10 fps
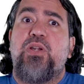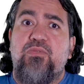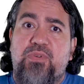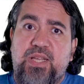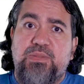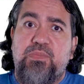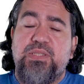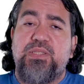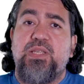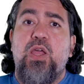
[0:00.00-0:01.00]
bigger
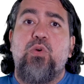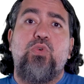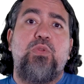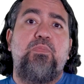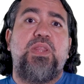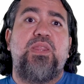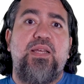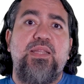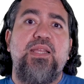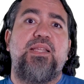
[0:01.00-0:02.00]
investment would be
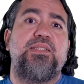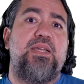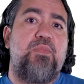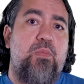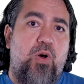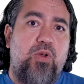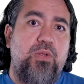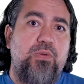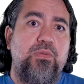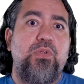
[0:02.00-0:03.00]
turning the Gemma
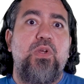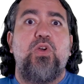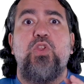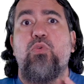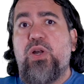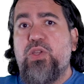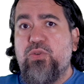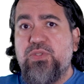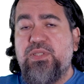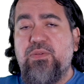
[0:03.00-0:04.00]
model you are
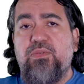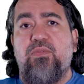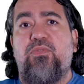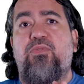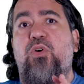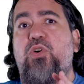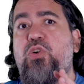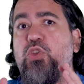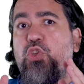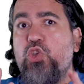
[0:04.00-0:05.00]
using
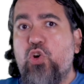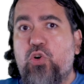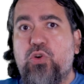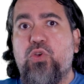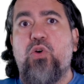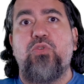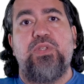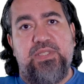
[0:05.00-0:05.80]
for your code